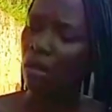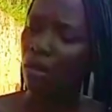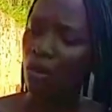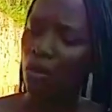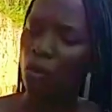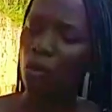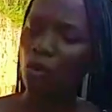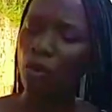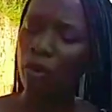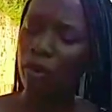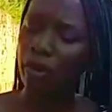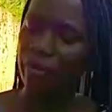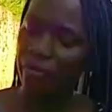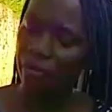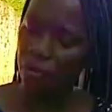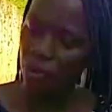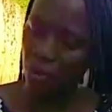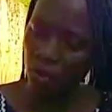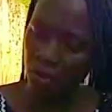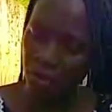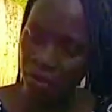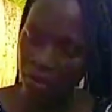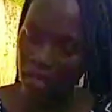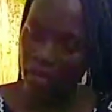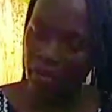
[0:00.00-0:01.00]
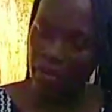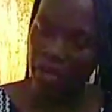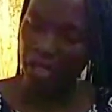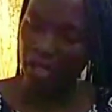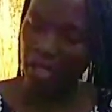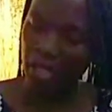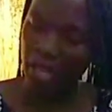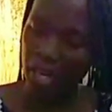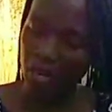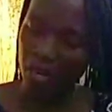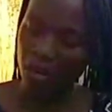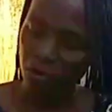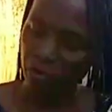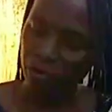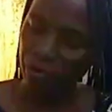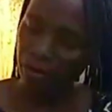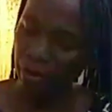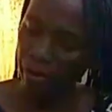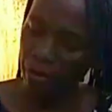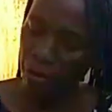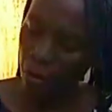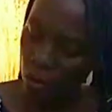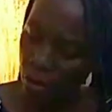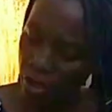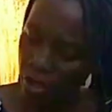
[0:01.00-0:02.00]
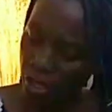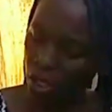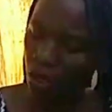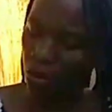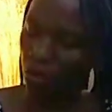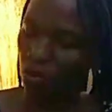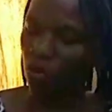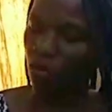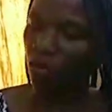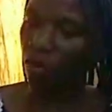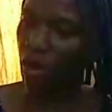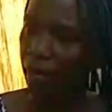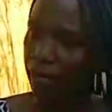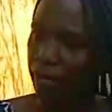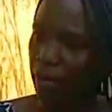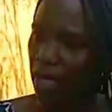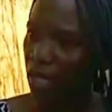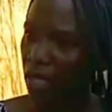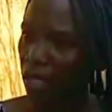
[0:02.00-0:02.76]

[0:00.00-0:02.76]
who refused the return of the body of Amin?